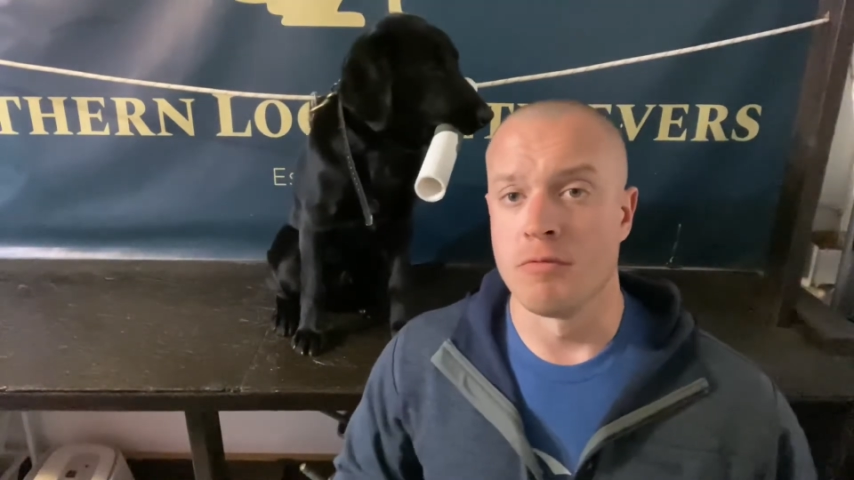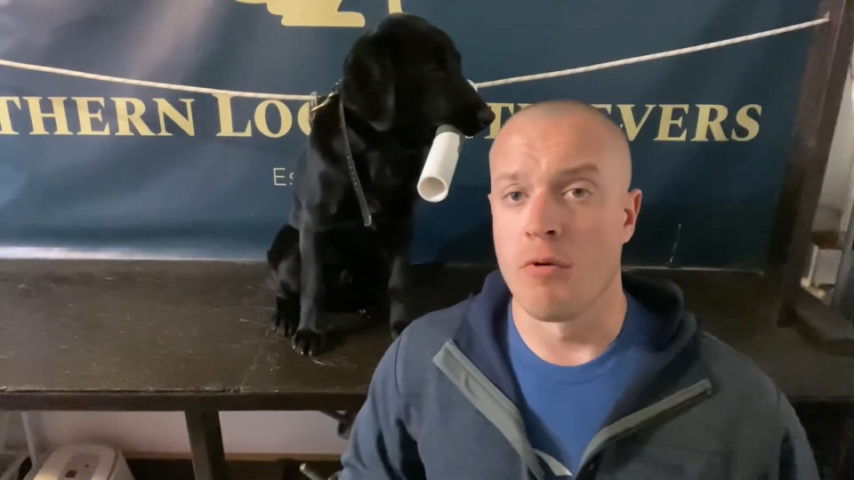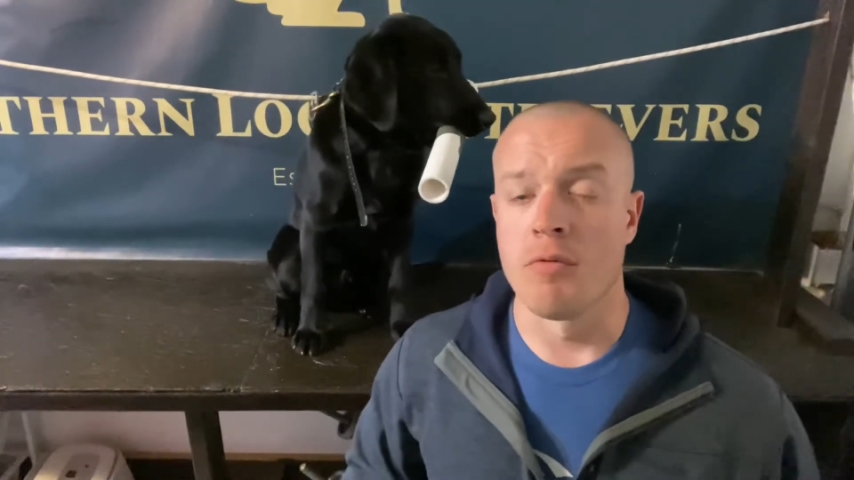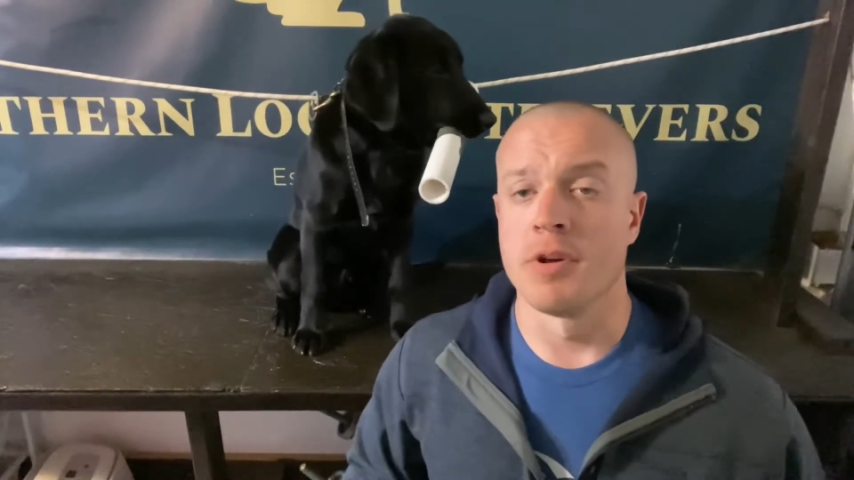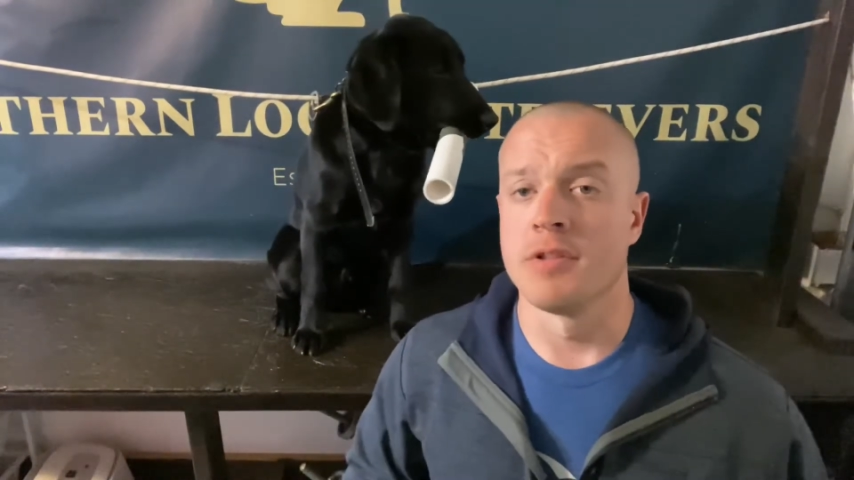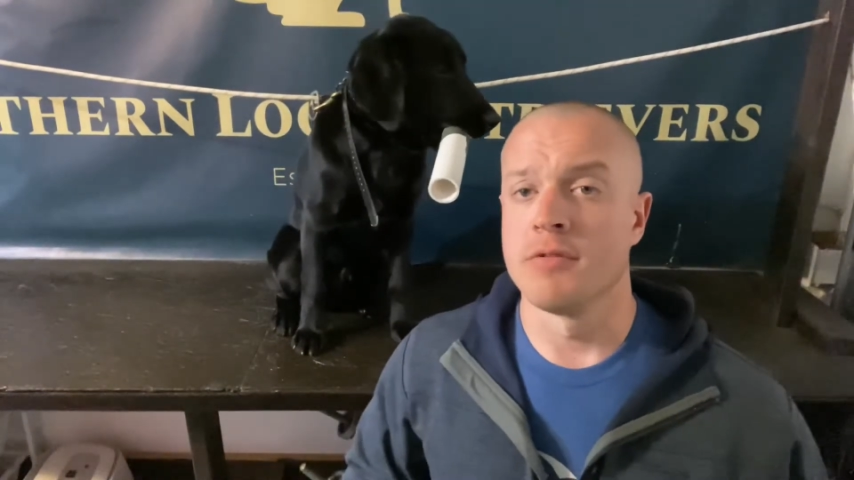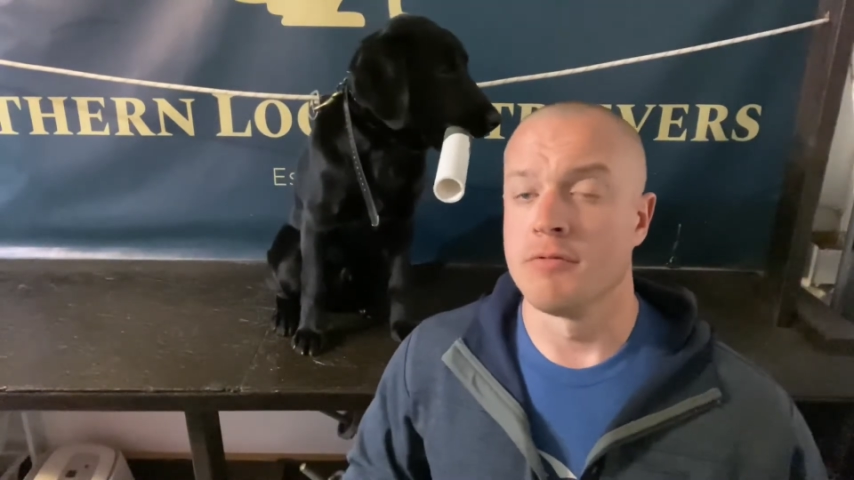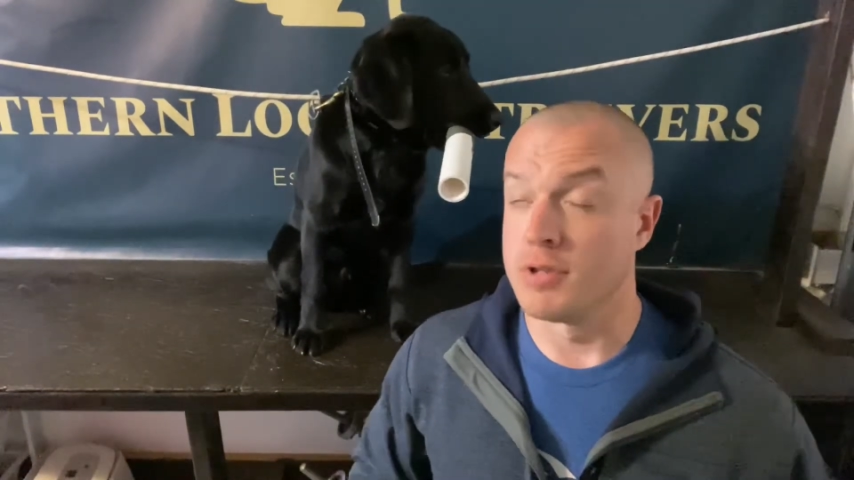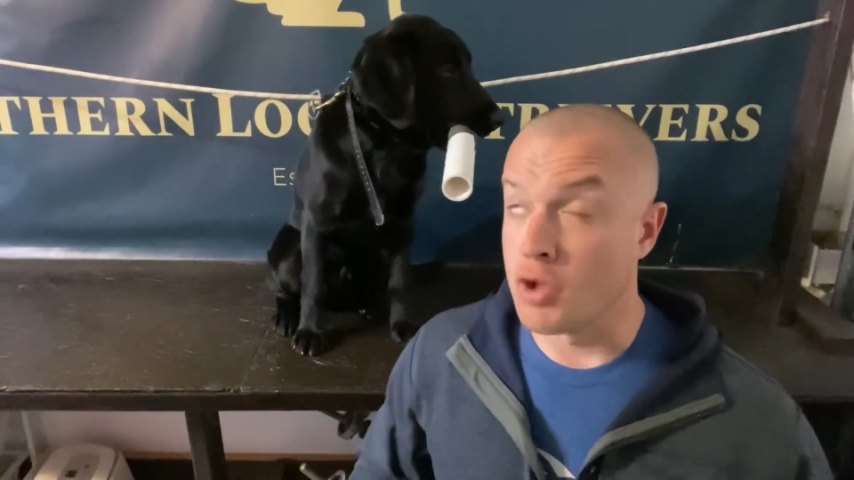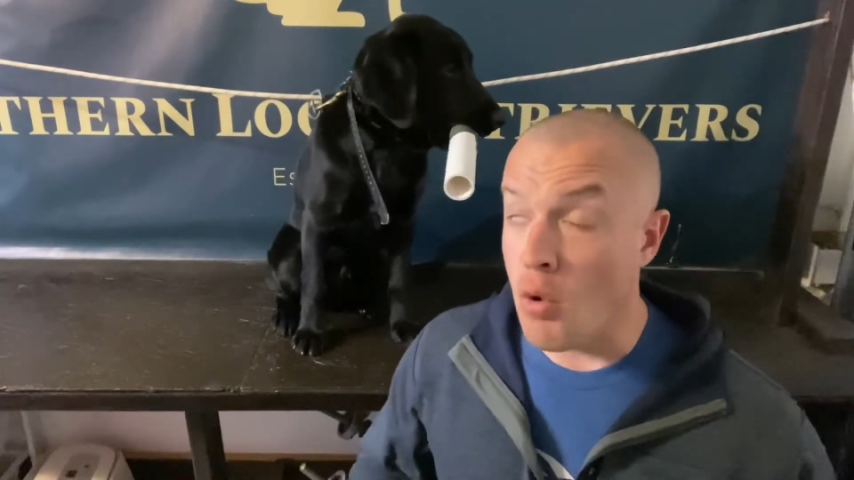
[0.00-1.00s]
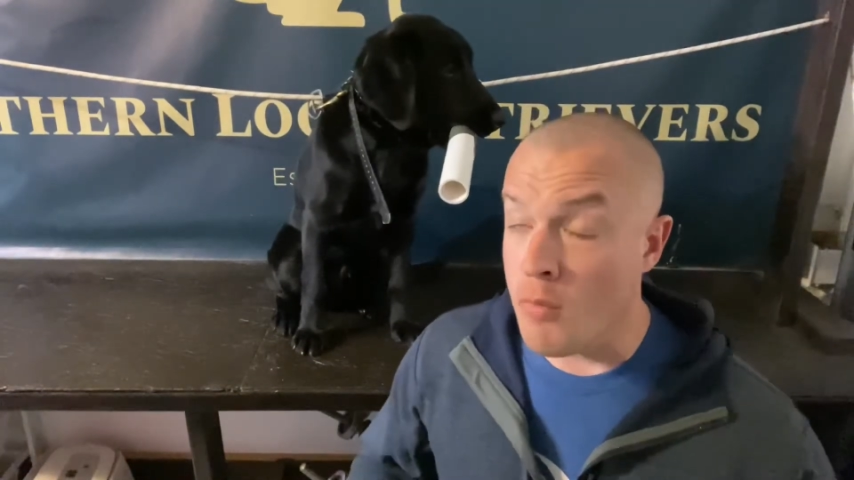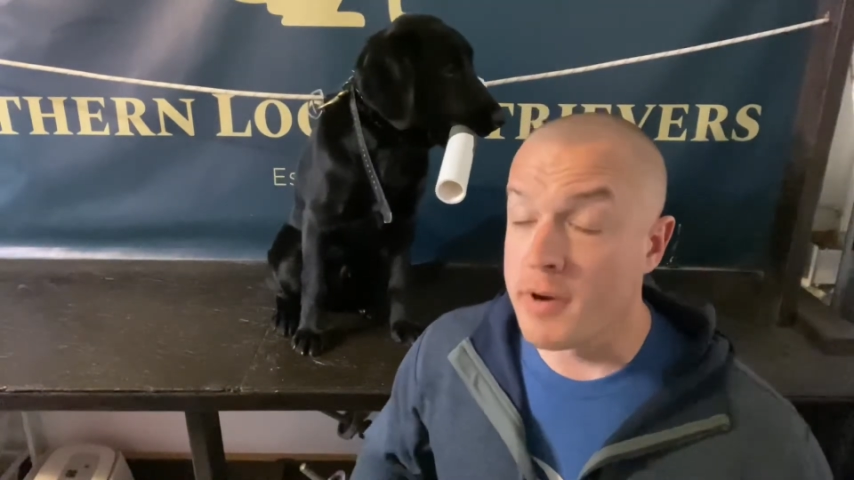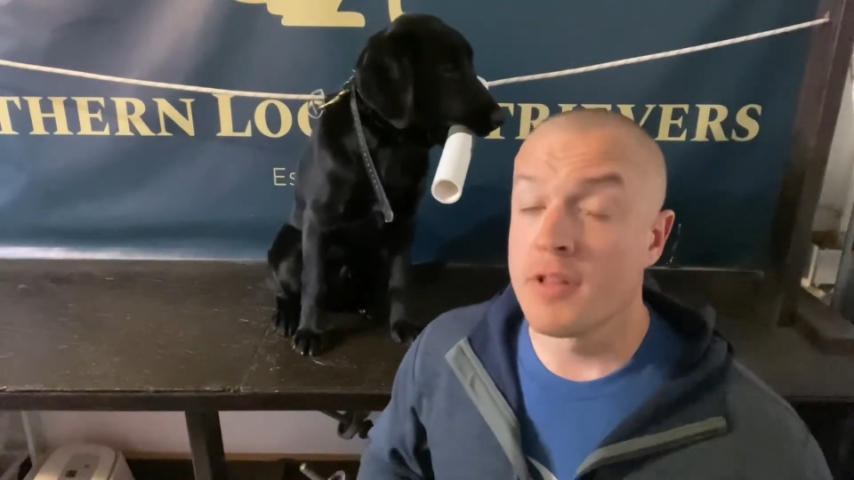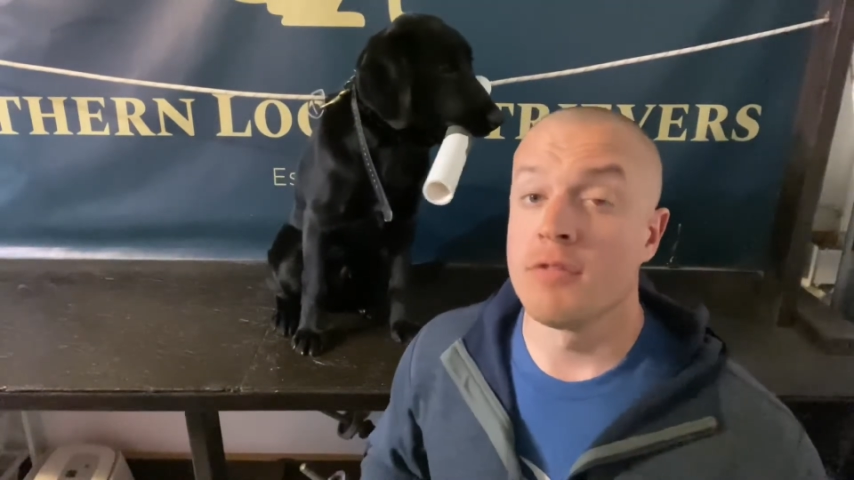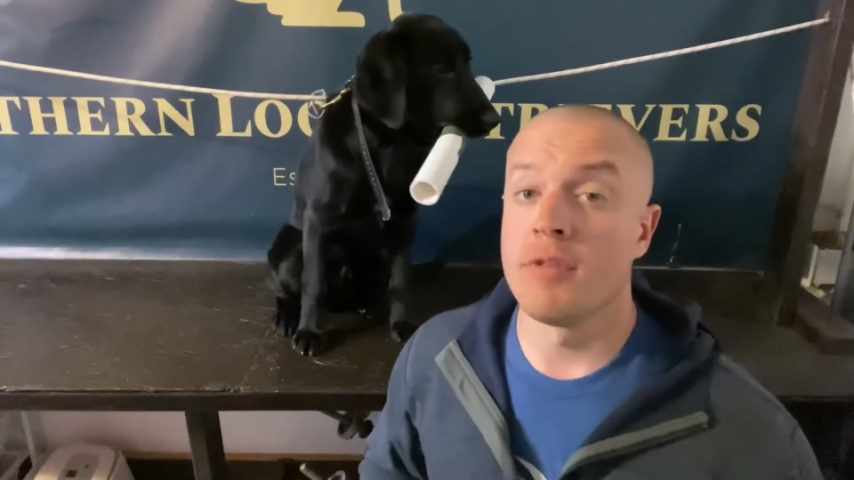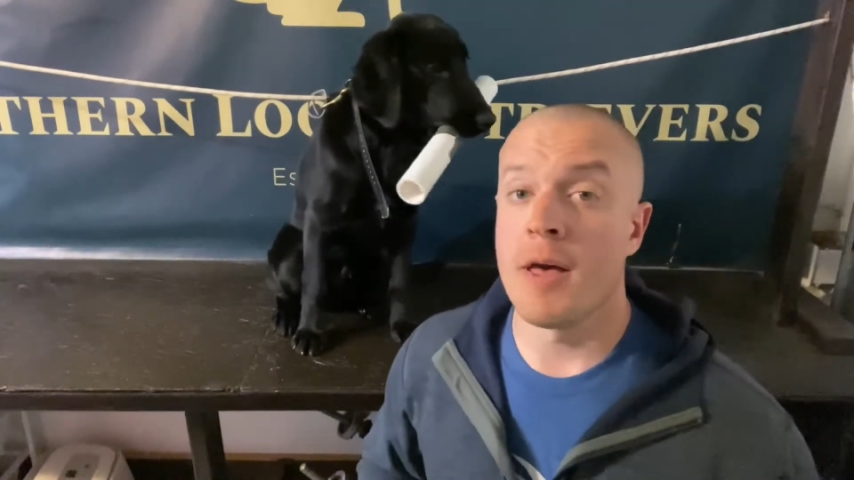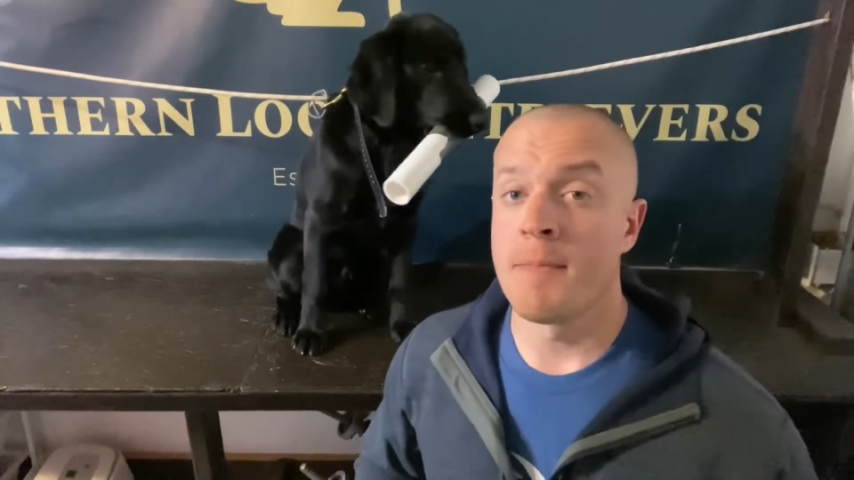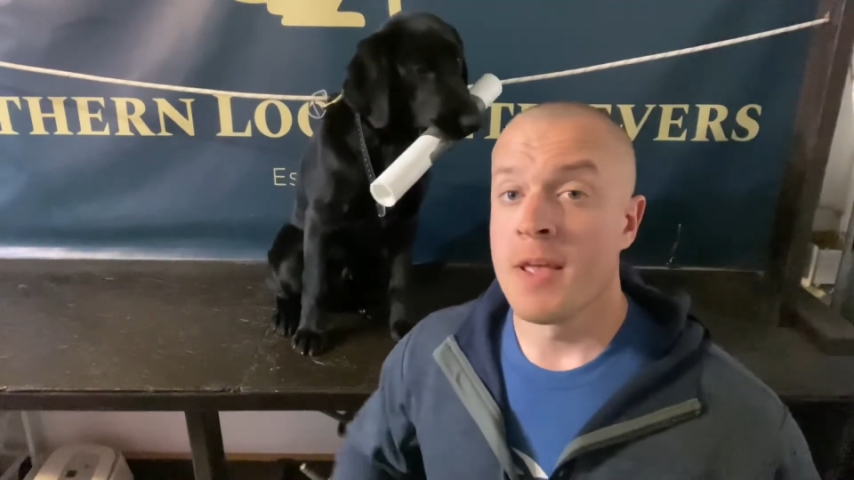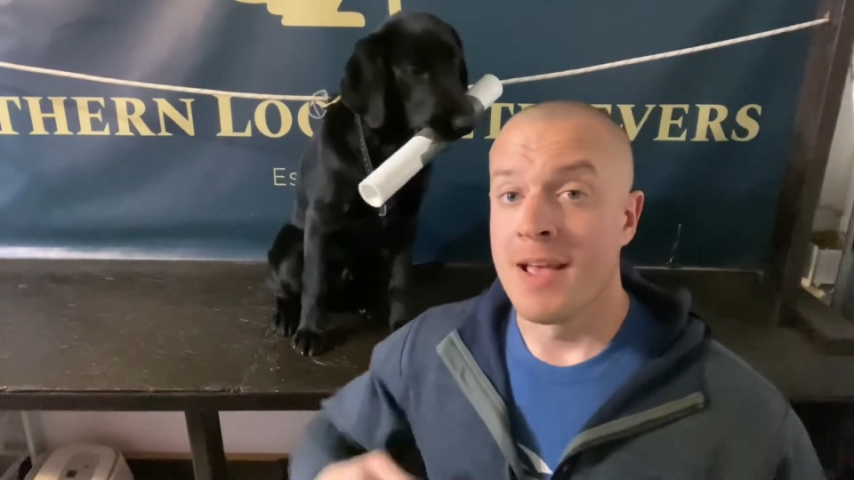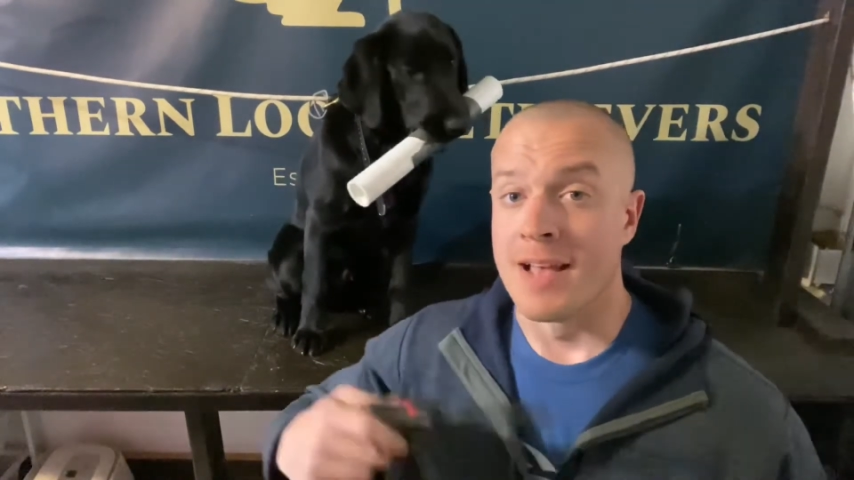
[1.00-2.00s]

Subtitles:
don't want to do that.